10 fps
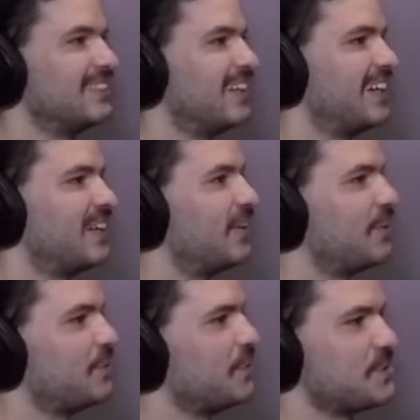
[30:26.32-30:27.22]
I know. I
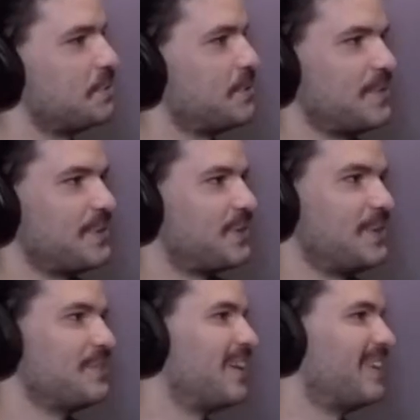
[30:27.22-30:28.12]
refuse to believe that you're
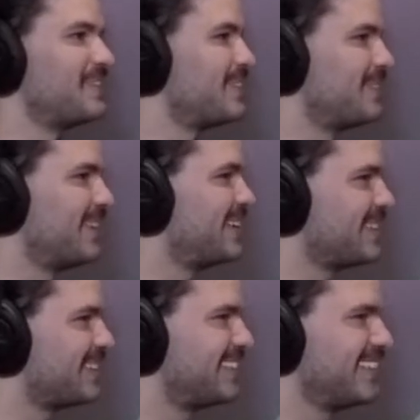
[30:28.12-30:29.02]
35. Sam
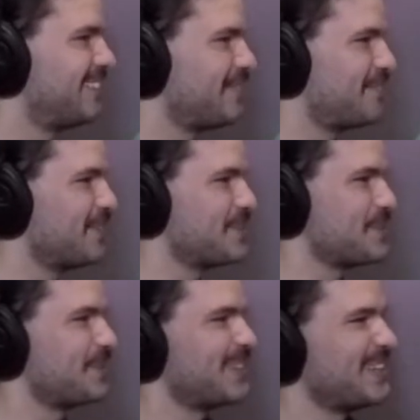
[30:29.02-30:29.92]
Ranger. I refuse to
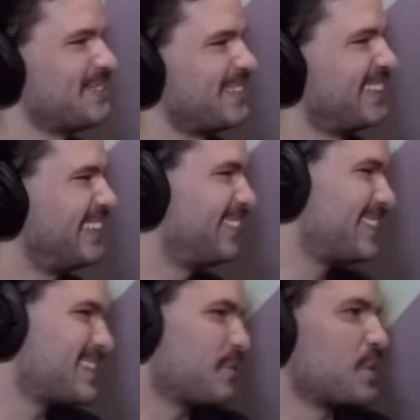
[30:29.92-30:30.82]
believe it.
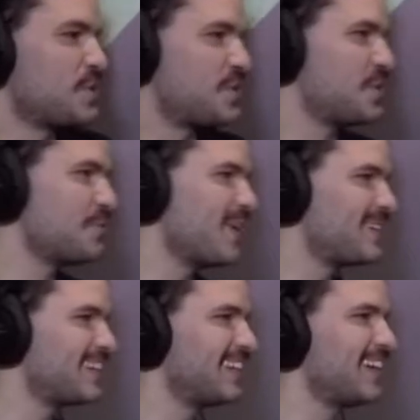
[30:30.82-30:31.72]
We're just too
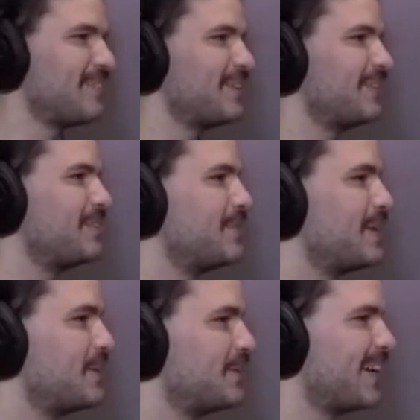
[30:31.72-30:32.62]
much, and like we me
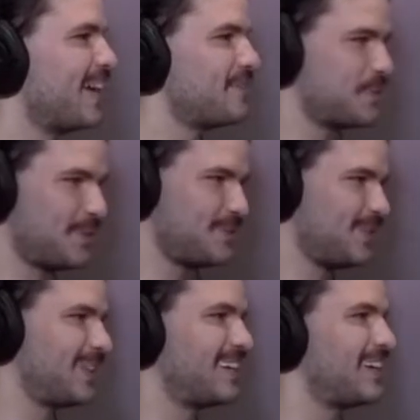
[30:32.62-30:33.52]
and you like have too much of
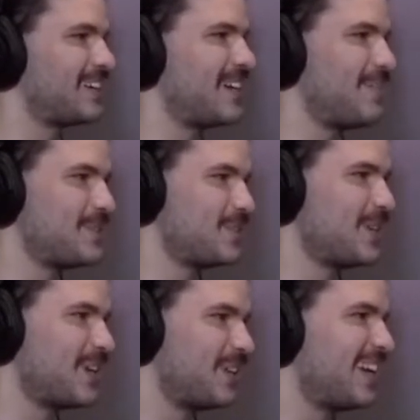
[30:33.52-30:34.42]
a chemistry
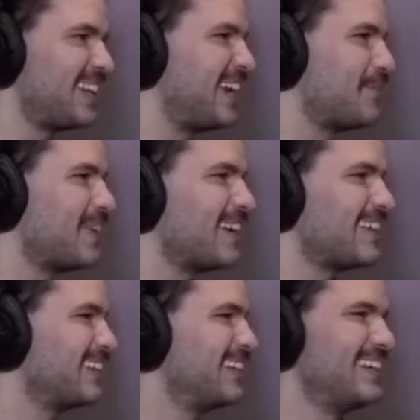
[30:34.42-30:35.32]
and click. And I'm like,
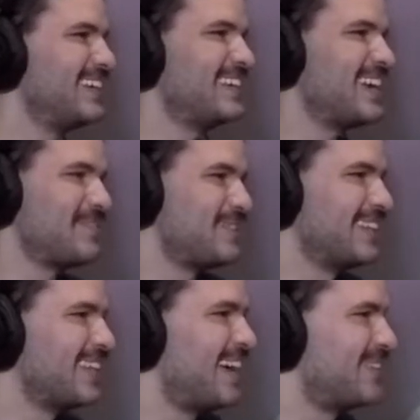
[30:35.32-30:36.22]
you can't be
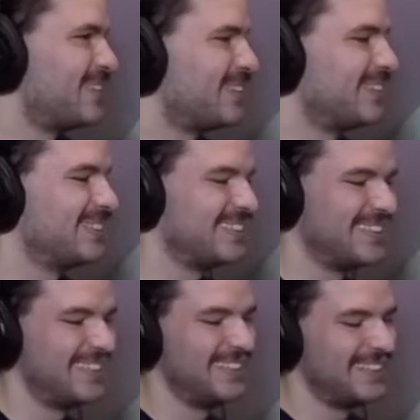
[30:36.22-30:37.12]
like that. Yeah, I'm old,
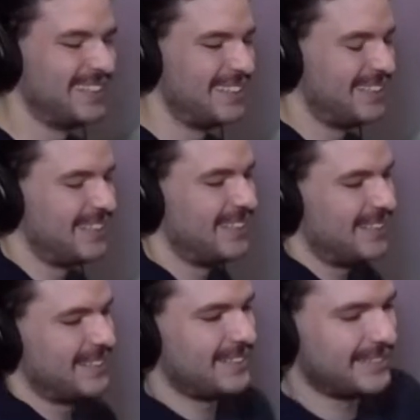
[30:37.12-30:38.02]
man.
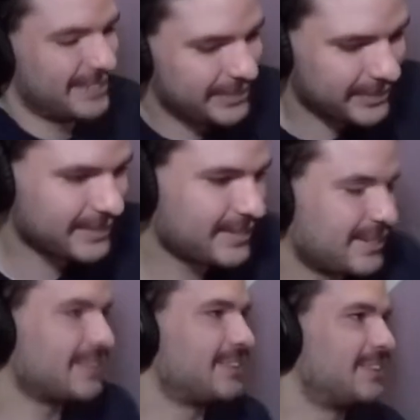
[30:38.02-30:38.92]
I'm on
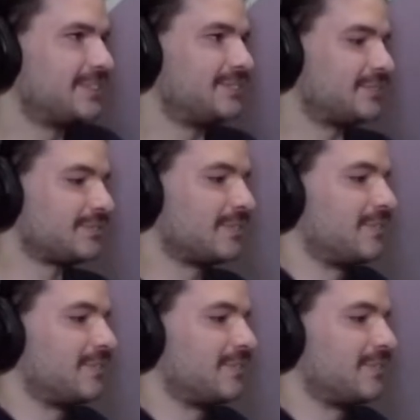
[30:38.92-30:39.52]
my way down.